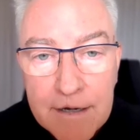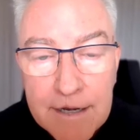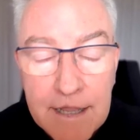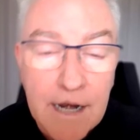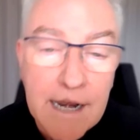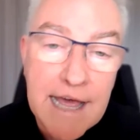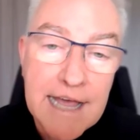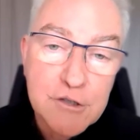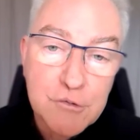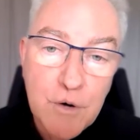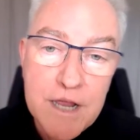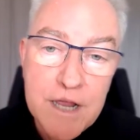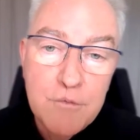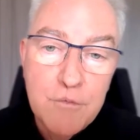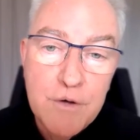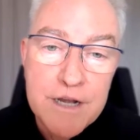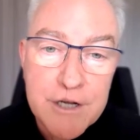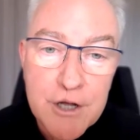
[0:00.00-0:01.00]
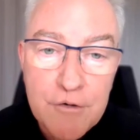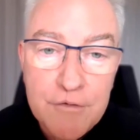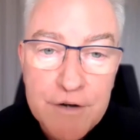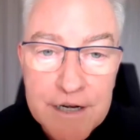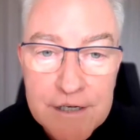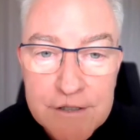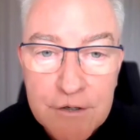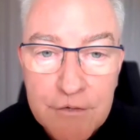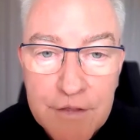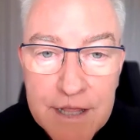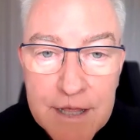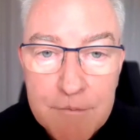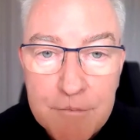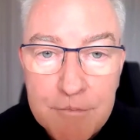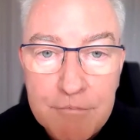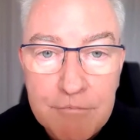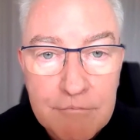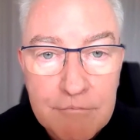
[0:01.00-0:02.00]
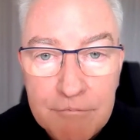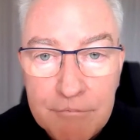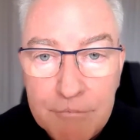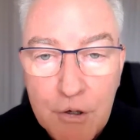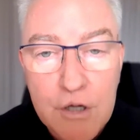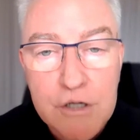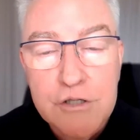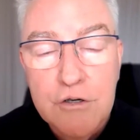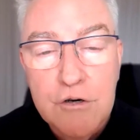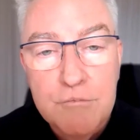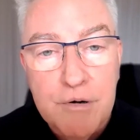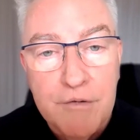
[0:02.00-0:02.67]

Now, last week we delved into their personal,